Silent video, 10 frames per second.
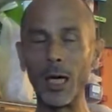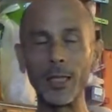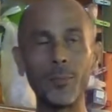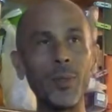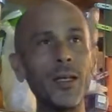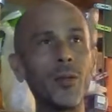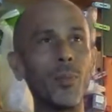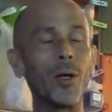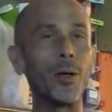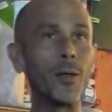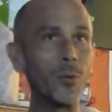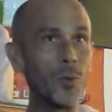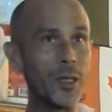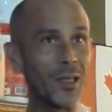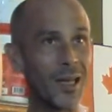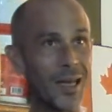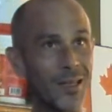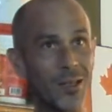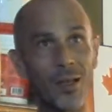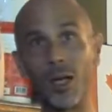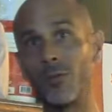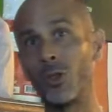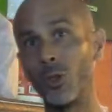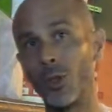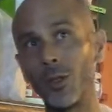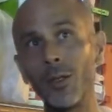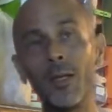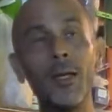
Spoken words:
peanut butter, which has a lot of sugar,